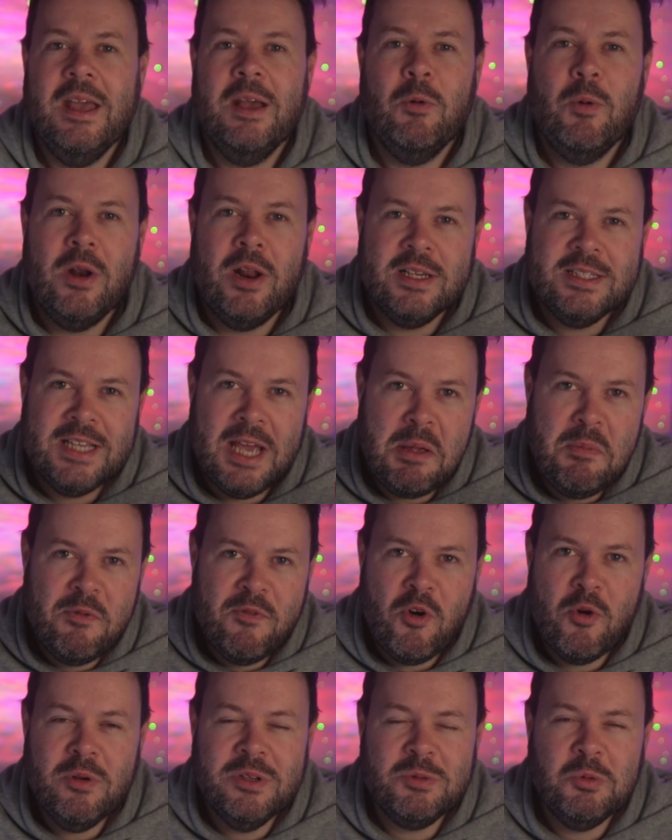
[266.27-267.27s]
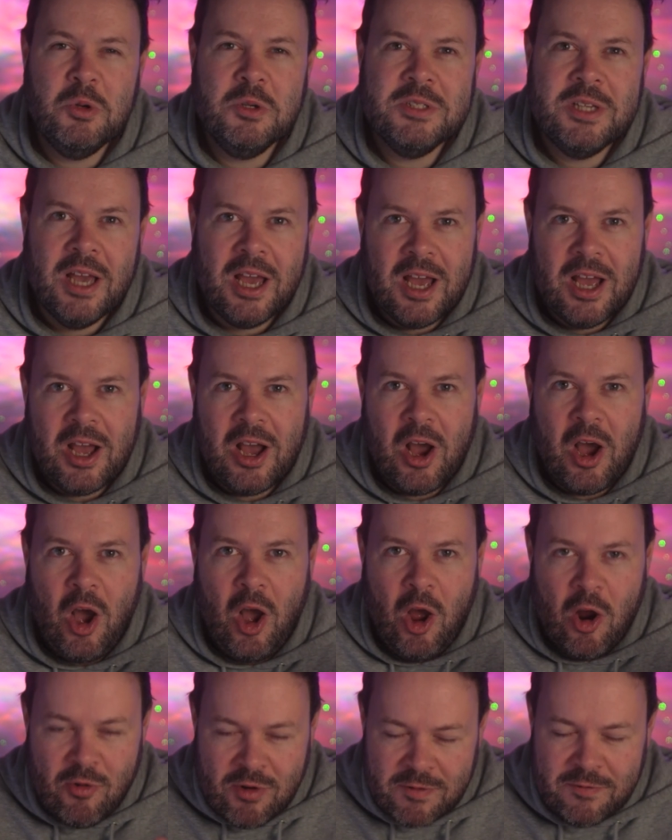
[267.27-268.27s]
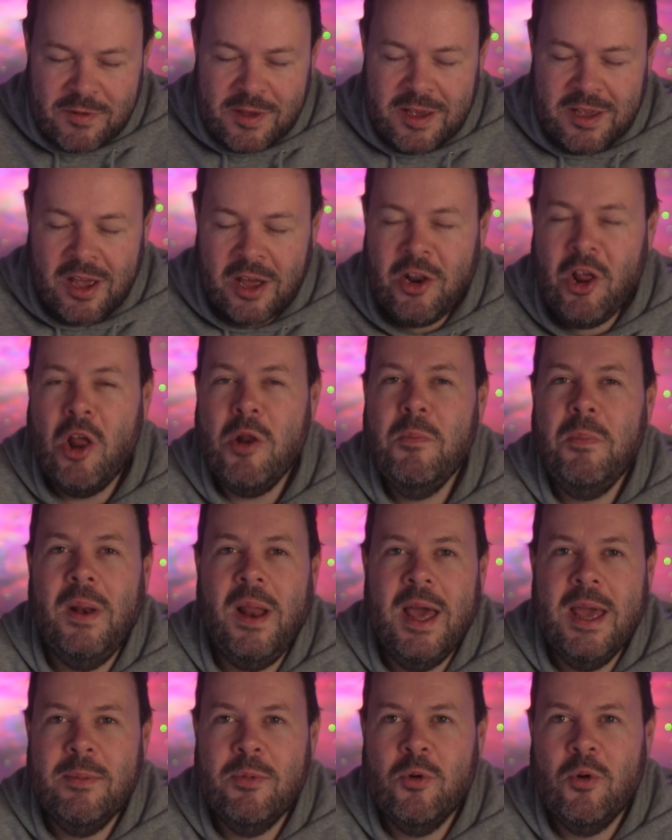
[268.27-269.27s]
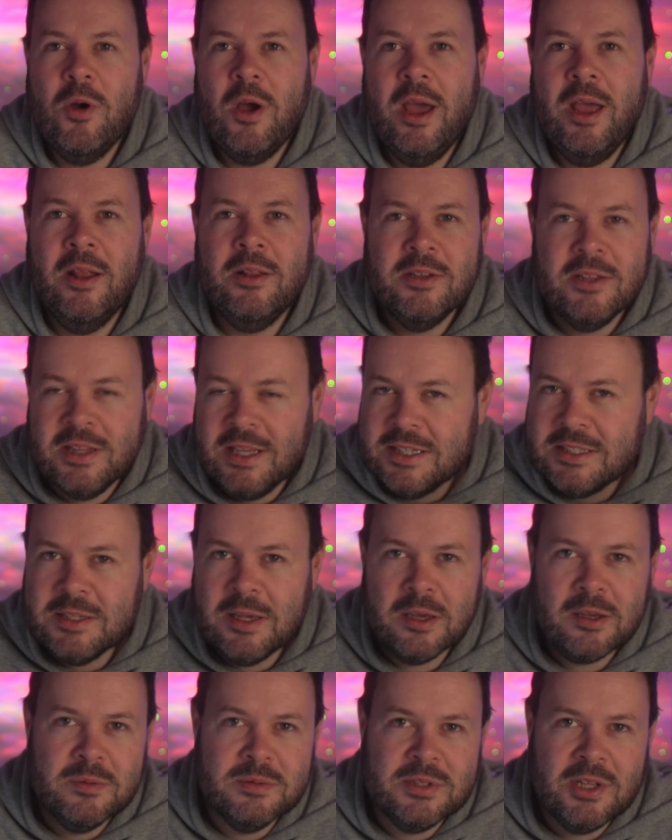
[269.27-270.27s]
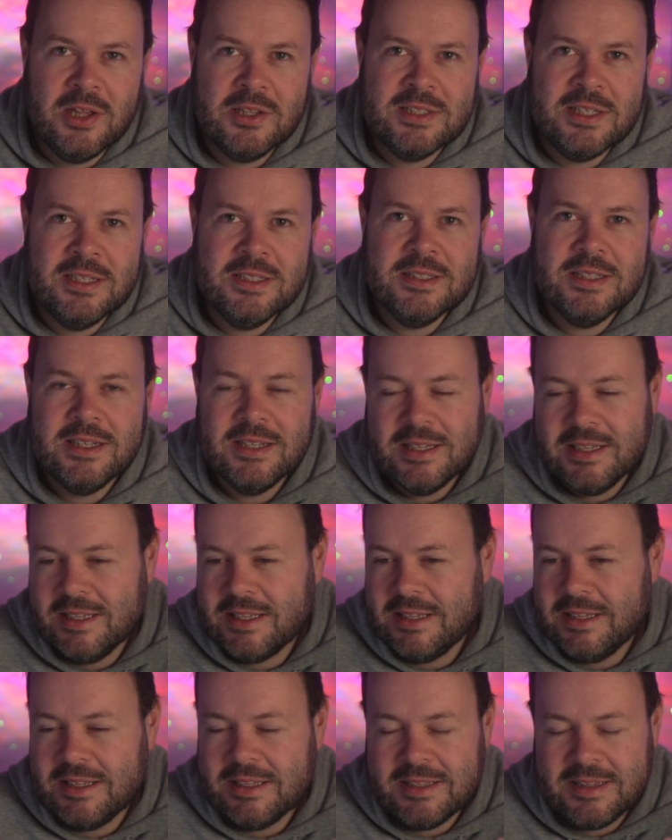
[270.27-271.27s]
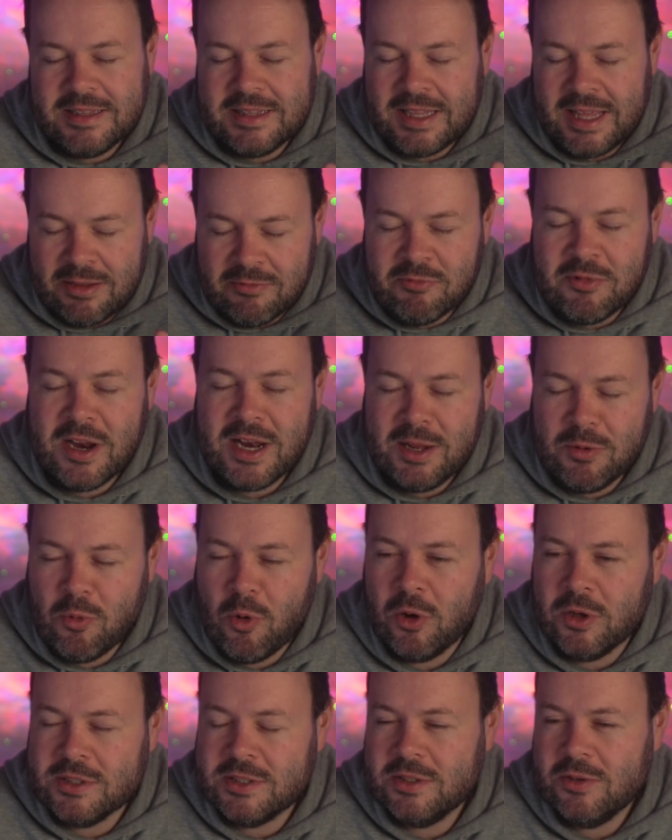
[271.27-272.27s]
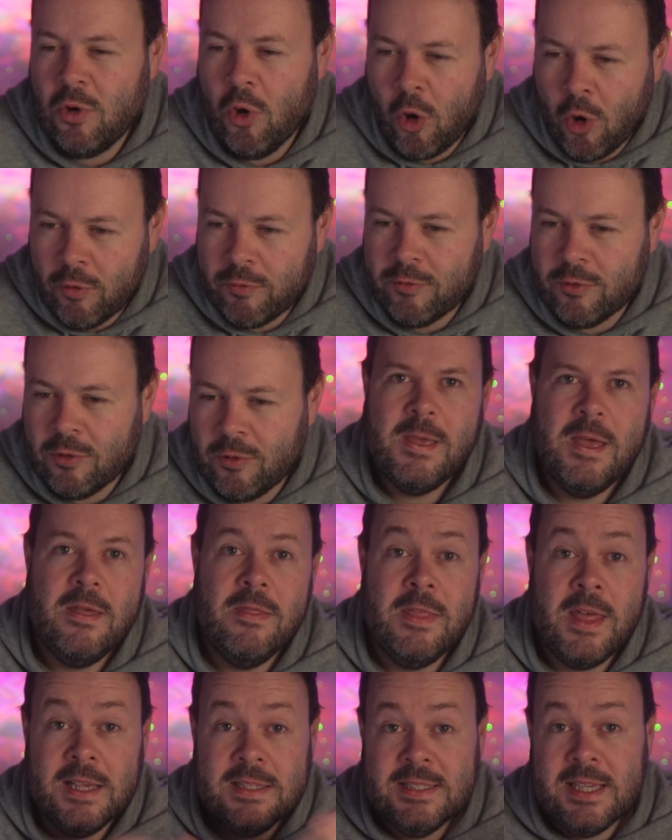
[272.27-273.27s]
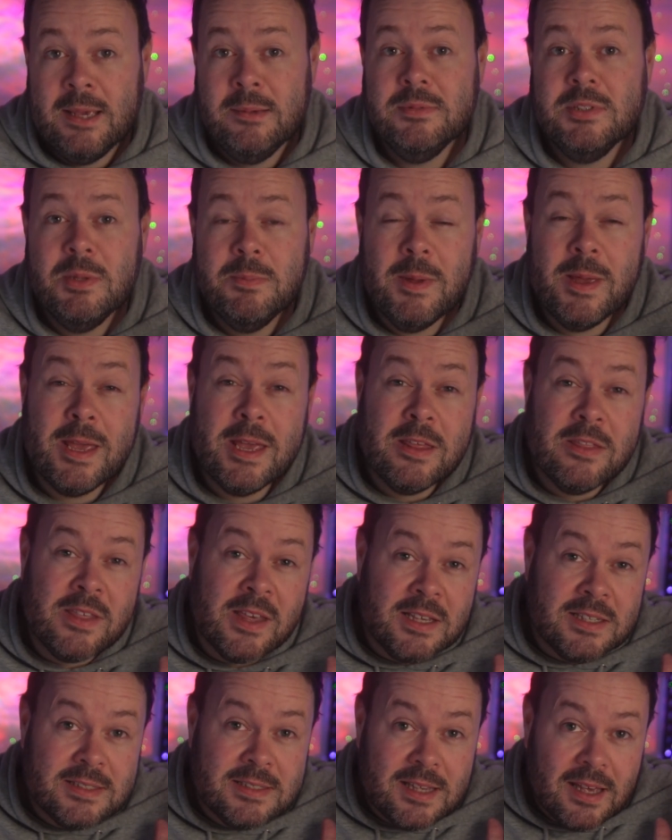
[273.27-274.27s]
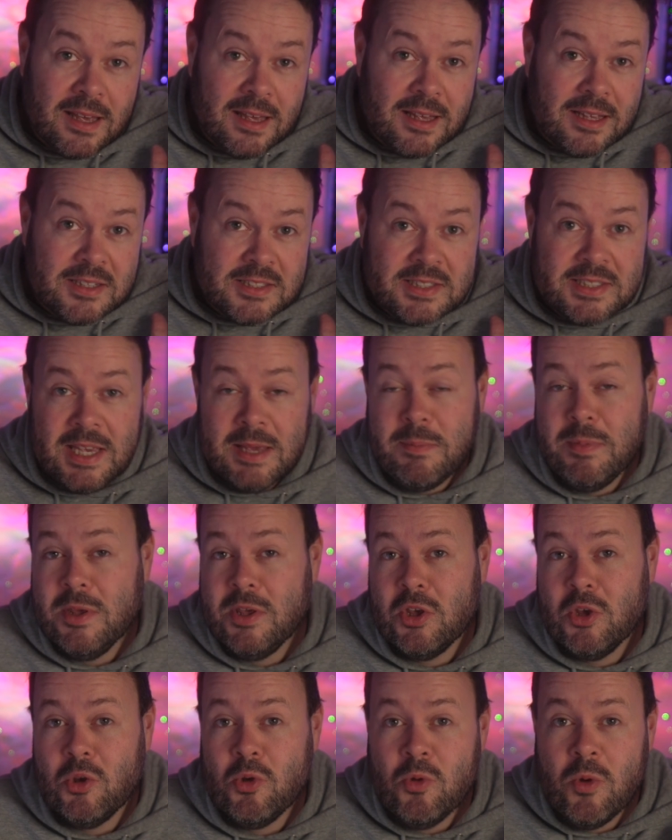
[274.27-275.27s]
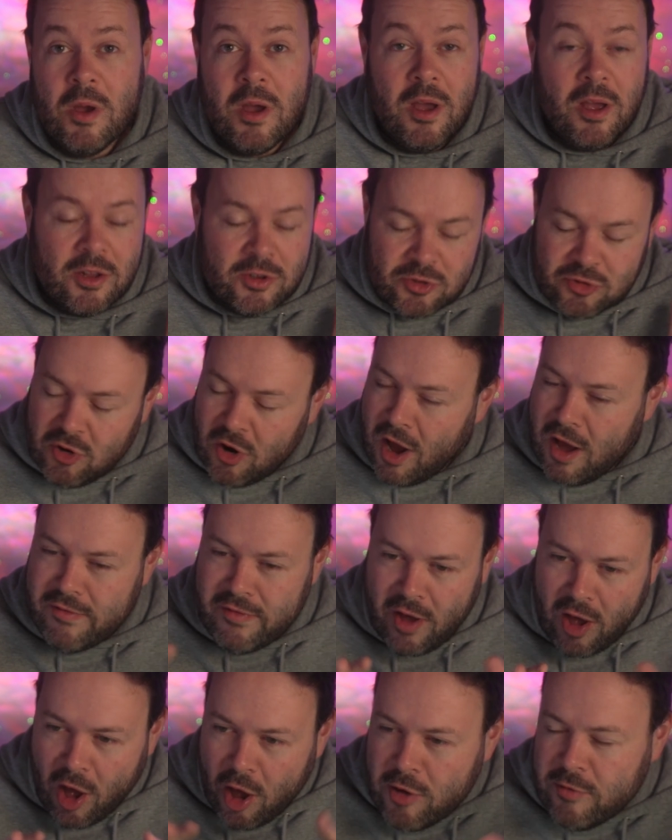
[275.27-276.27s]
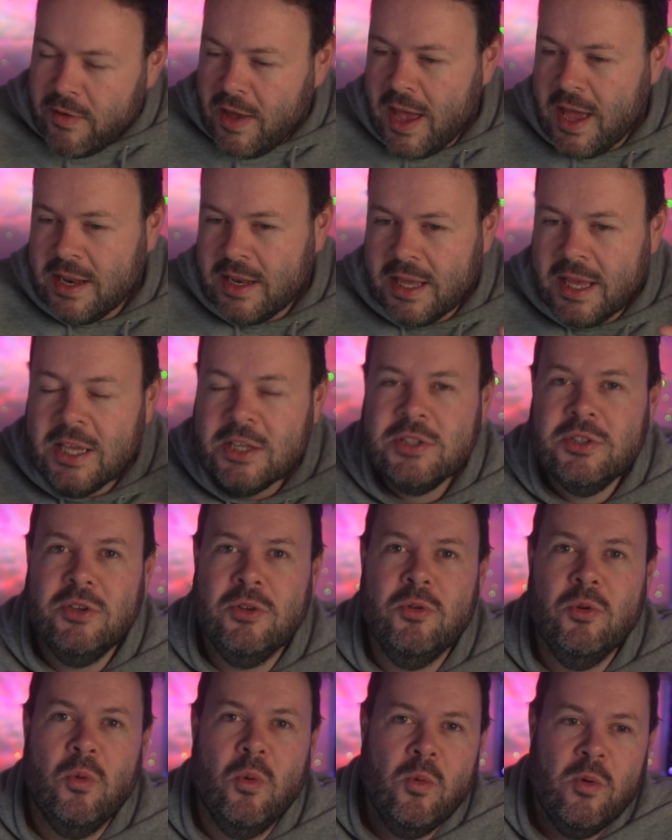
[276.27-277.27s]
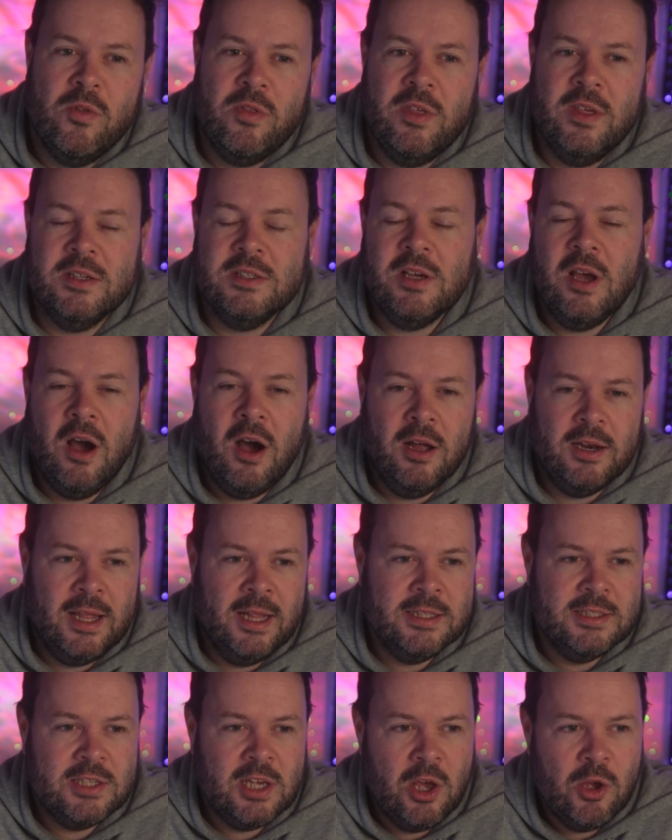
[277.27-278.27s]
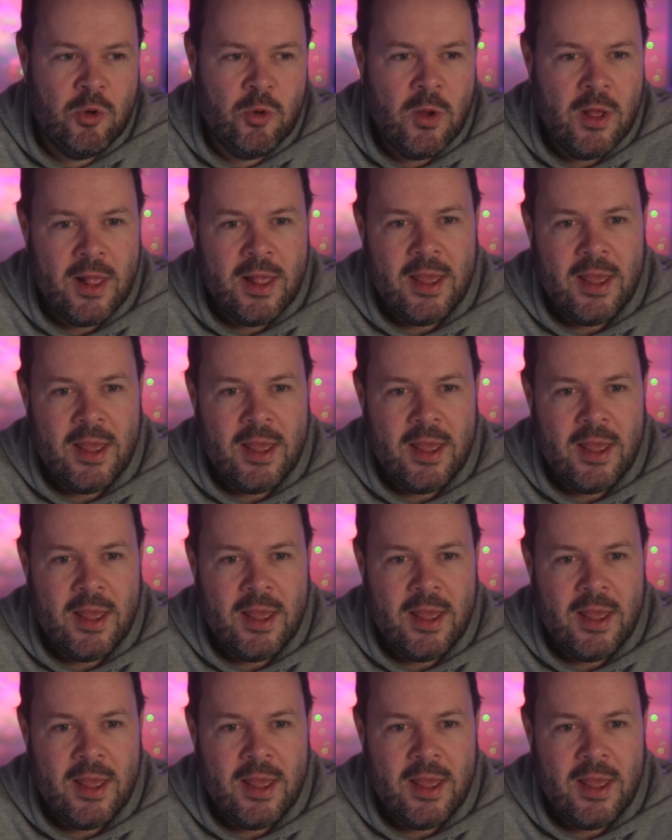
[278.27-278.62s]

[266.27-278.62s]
when I say performance was horrific and unplayable under these circumstances, it really was awful. There seems to be this CPU driver overhead issue with this card. And so